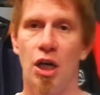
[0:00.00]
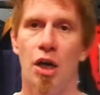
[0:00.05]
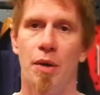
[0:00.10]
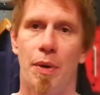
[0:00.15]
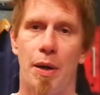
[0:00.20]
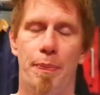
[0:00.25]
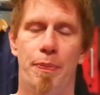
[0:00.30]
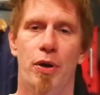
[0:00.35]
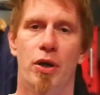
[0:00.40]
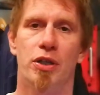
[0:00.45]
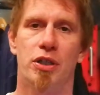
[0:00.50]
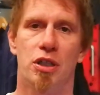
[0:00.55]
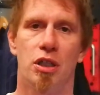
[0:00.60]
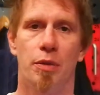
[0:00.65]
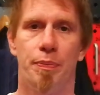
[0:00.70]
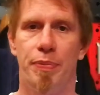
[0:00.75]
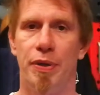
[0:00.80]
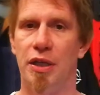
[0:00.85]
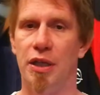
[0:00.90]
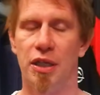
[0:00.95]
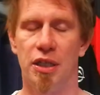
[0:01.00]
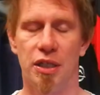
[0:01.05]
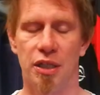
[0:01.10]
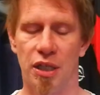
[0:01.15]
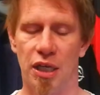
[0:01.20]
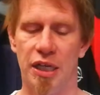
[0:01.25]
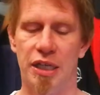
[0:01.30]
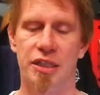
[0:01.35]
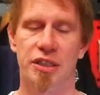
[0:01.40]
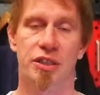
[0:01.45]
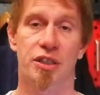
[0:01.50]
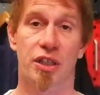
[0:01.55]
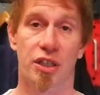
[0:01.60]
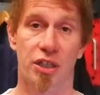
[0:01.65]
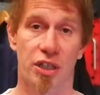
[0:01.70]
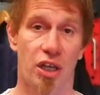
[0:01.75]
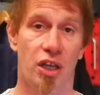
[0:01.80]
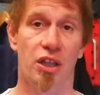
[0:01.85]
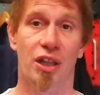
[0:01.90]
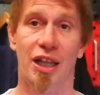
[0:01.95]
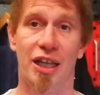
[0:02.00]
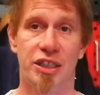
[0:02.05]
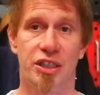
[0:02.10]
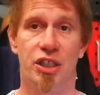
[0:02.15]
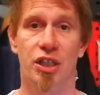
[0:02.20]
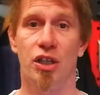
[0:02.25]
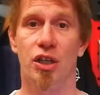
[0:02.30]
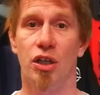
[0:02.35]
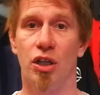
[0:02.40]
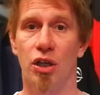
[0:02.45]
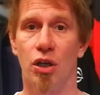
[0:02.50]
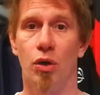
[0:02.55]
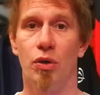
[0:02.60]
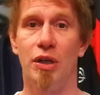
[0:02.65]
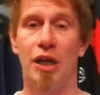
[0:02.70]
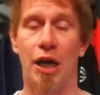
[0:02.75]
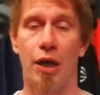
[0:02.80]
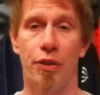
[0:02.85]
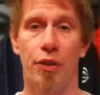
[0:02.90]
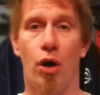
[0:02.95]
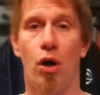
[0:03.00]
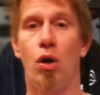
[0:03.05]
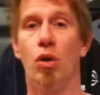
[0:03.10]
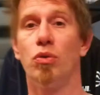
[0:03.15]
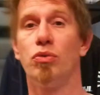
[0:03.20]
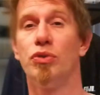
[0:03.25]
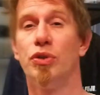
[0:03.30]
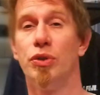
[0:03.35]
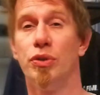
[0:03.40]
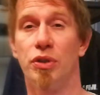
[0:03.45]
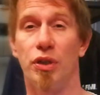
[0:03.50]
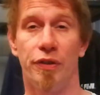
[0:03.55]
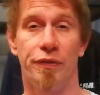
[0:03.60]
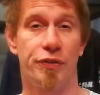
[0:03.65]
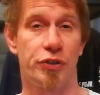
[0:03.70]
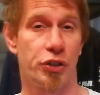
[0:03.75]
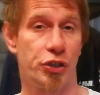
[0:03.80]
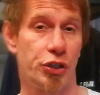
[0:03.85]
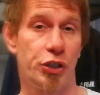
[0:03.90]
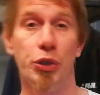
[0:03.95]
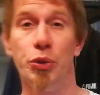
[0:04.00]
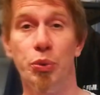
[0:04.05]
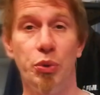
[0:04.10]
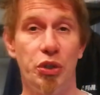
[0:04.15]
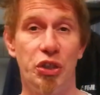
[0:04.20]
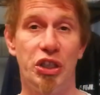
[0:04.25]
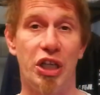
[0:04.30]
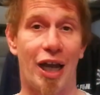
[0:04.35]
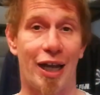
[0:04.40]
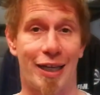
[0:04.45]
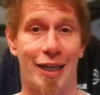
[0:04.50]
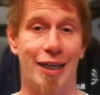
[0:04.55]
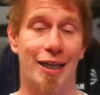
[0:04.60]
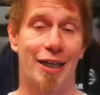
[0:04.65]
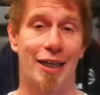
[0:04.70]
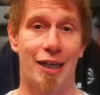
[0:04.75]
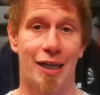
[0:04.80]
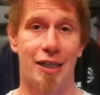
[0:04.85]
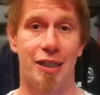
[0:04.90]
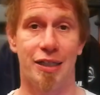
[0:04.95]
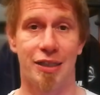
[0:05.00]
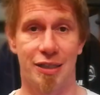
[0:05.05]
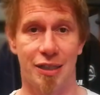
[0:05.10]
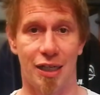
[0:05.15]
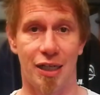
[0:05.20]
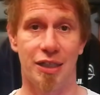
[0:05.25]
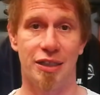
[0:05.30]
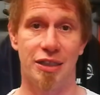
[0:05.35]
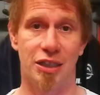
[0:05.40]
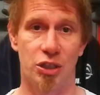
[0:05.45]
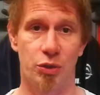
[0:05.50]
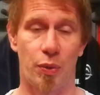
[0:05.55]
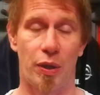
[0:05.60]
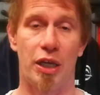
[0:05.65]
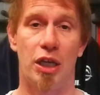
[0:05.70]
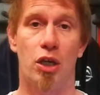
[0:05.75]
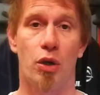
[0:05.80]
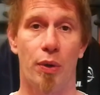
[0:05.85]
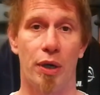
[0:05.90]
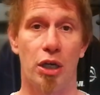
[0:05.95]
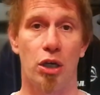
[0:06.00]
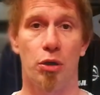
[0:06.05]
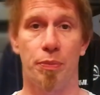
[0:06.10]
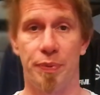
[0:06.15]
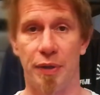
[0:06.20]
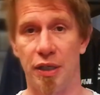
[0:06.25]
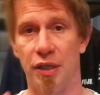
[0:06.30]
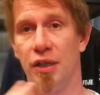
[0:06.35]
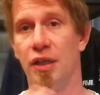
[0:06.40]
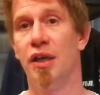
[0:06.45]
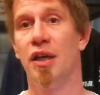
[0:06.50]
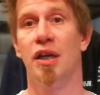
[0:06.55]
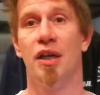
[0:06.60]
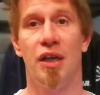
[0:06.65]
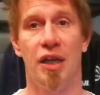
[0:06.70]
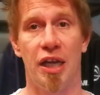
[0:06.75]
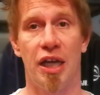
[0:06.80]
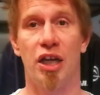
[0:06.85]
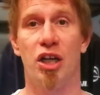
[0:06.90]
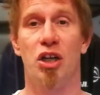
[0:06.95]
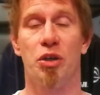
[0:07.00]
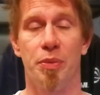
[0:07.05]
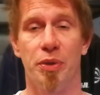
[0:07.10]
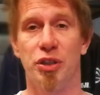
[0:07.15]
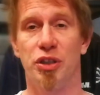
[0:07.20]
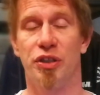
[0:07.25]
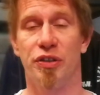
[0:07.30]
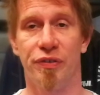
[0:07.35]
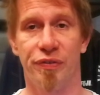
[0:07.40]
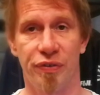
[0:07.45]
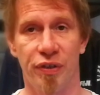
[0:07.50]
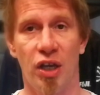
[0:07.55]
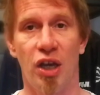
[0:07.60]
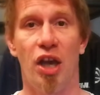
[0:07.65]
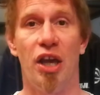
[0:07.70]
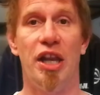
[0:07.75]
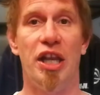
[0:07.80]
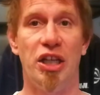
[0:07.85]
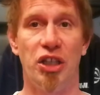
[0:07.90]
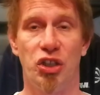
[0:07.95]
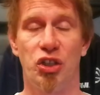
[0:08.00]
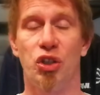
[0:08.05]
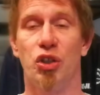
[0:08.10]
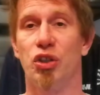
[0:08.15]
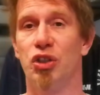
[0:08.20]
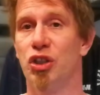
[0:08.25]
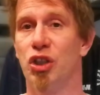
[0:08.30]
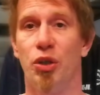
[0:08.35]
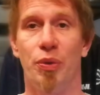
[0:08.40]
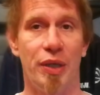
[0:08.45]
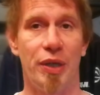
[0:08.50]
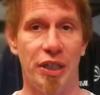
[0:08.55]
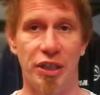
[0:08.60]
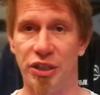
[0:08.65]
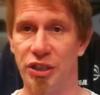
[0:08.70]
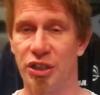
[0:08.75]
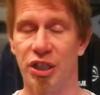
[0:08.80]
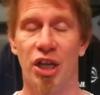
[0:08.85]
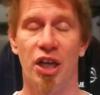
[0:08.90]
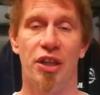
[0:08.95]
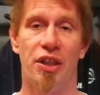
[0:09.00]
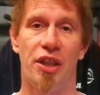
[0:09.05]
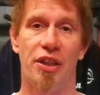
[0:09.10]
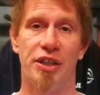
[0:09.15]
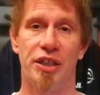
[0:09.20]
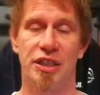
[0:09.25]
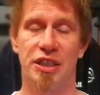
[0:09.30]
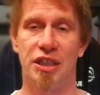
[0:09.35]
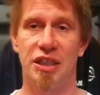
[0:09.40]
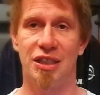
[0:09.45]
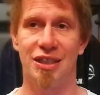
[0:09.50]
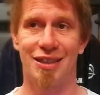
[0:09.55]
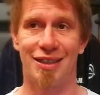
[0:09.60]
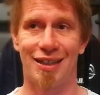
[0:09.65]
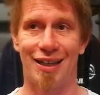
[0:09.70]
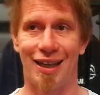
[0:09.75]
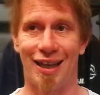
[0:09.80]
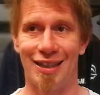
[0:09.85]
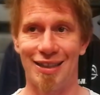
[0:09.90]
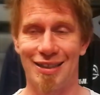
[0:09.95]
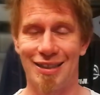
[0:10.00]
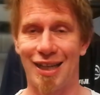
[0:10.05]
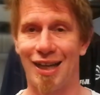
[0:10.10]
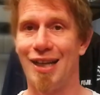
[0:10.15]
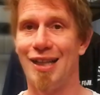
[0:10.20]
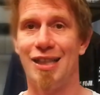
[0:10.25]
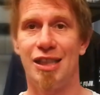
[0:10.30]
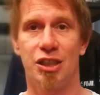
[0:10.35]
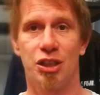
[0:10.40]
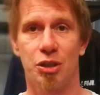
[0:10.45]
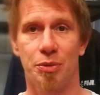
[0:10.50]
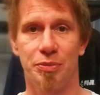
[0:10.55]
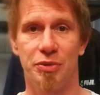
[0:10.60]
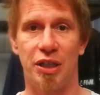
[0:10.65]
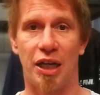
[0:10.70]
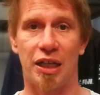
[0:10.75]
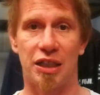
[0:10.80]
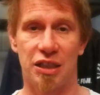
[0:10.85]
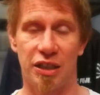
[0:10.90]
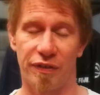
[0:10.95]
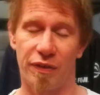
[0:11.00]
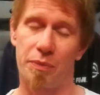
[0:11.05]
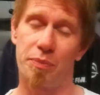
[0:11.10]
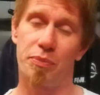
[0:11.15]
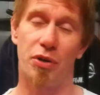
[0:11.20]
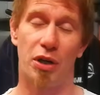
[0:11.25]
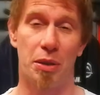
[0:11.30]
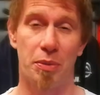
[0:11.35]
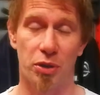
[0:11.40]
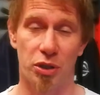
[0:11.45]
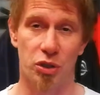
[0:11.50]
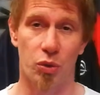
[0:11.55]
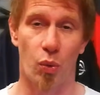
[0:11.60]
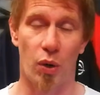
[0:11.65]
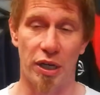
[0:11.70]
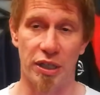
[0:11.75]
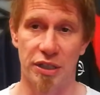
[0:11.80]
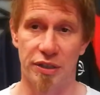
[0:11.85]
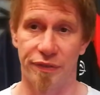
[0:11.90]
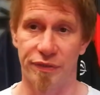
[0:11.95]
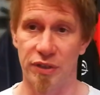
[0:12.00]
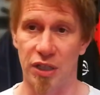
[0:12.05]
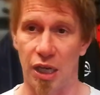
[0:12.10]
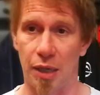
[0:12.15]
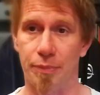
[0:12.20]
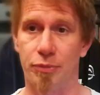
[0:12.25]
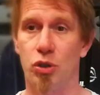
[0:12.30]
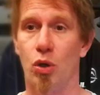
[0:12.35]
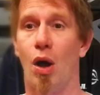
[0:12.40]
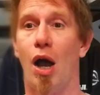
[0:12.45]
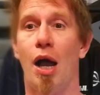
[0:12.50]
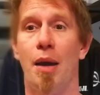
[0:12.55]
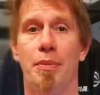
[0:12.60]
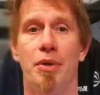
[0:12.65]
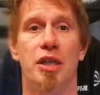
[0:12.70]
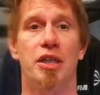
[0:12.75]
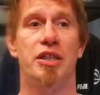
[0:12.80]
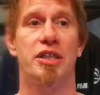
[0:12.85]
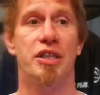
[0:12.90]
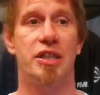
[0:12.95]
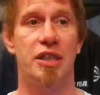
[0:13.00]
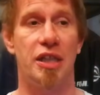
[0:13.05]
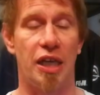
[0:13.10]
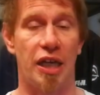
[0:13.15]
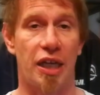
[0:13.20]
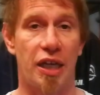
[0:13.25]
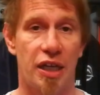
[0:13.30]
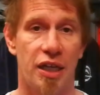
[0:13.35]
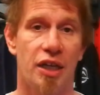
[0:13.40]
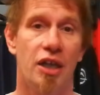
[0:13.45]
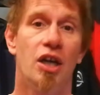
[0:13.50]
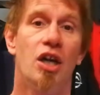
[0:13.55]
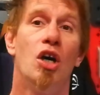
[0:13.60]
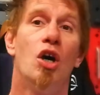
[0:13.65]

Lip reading: My personal opinion is that unless you're going to go down the whole route of suit jacket kind of sizes, where you're going up in increments of an inch or 2 inch, then this is entirely subjective and pretty much a waste of time. So I'm going to stick